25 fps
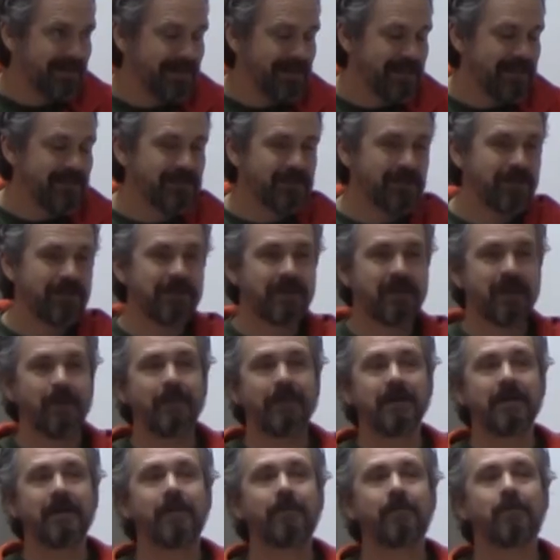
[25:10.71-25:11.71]
they started
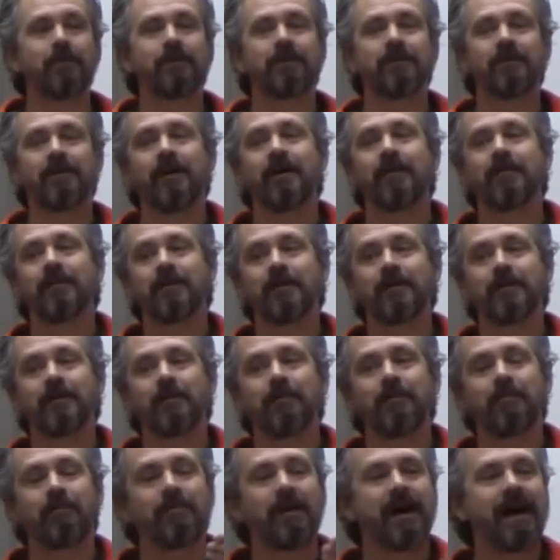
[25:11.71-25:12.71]
coming up with
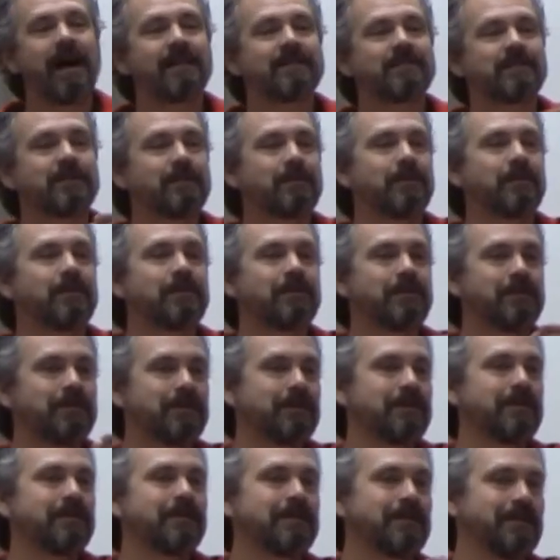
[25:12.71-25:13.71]
other
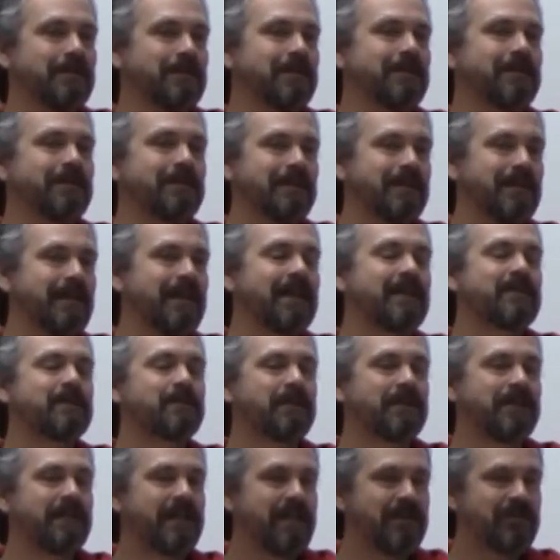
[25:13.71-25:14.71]
possible
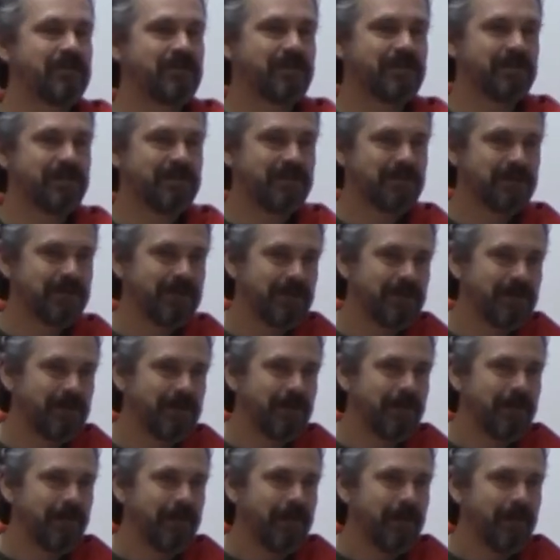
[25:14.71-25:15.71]
explanations
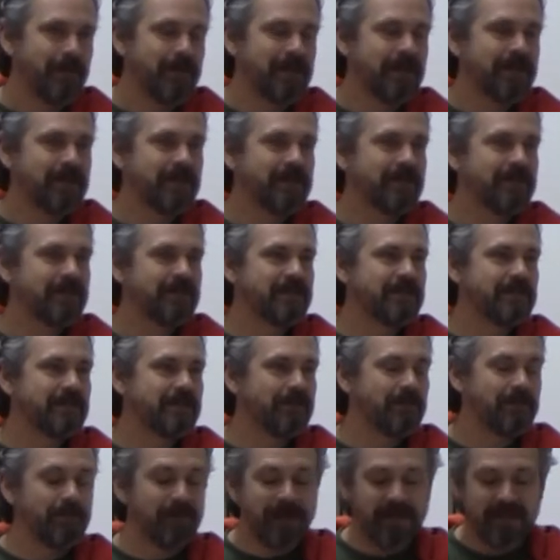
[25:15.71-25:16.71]
because
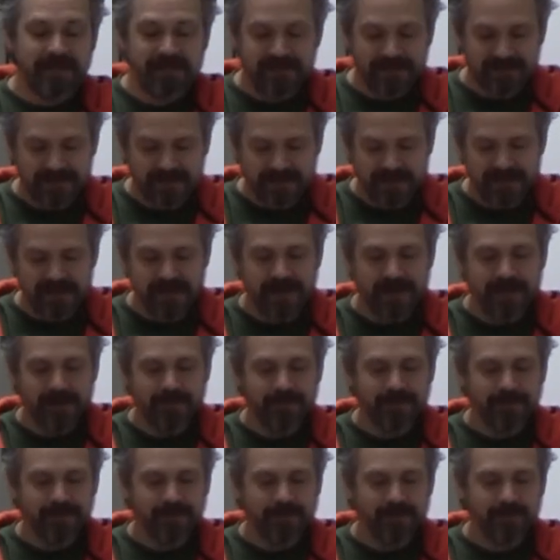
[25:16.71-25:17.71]
by this
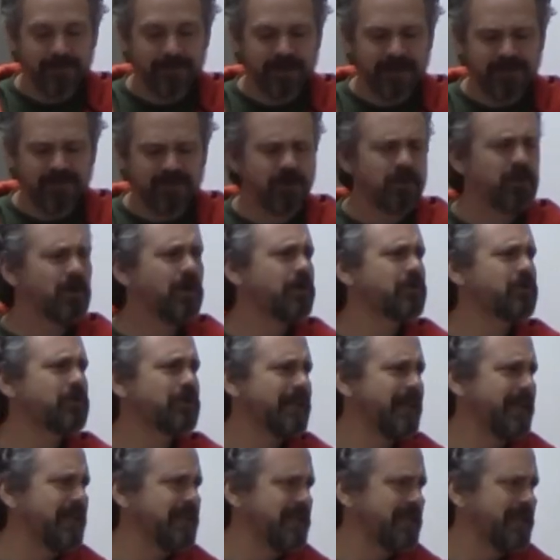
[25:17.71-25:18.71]
time, by
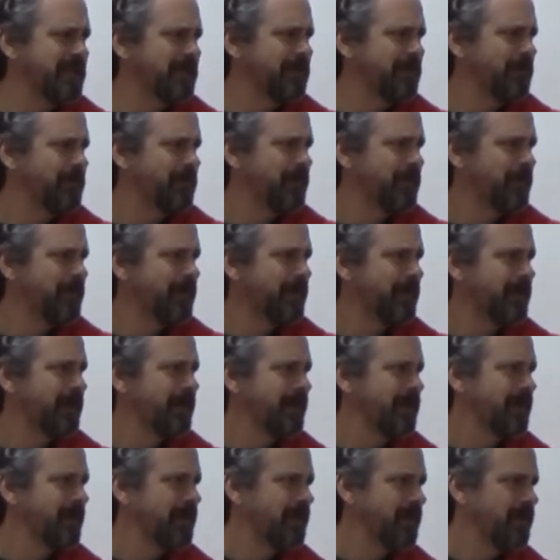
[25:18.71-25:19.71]
200 AD,
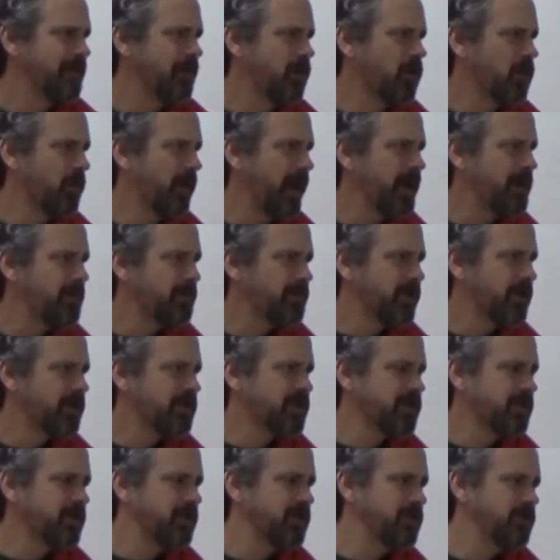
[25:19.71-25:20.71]
the great
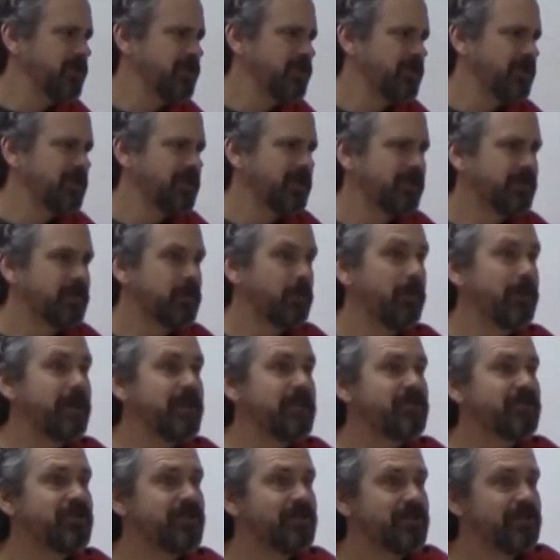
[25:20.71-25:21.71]
persecution of
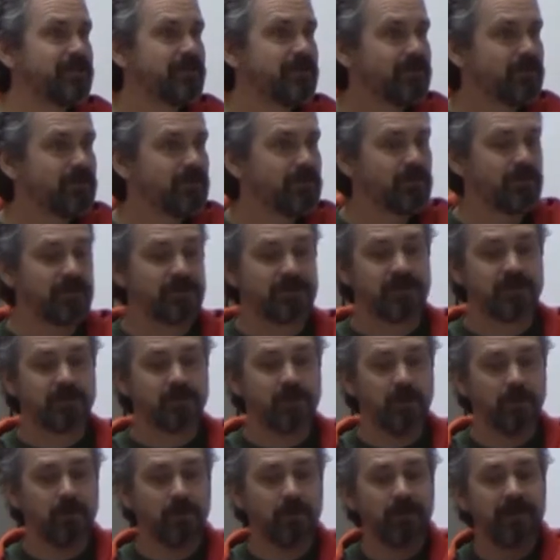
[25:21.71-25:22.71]
Domitian, which is
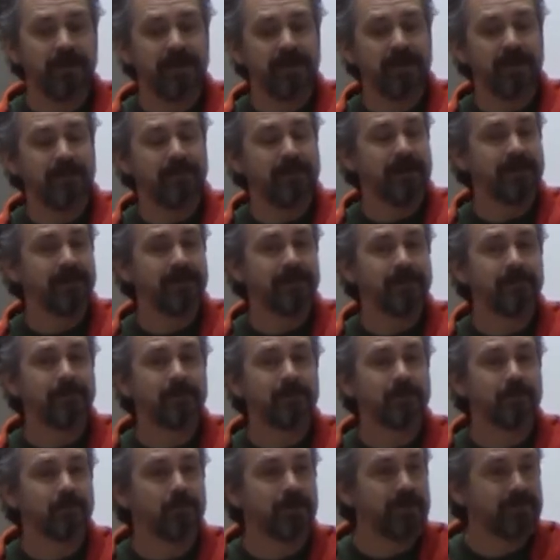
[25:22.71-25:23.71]
what we're reading about in the
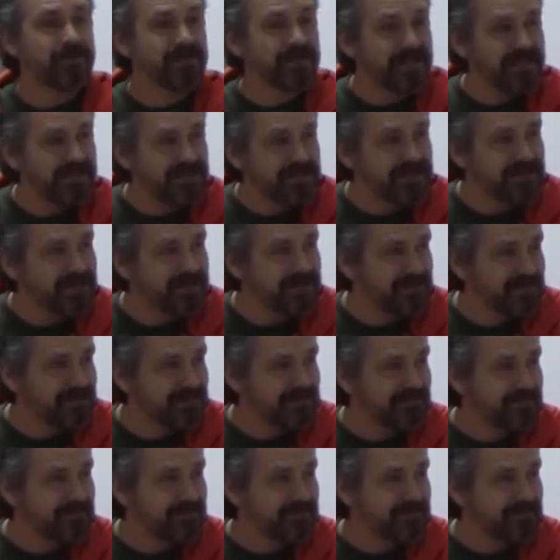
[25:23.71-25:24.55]
book of Revelation,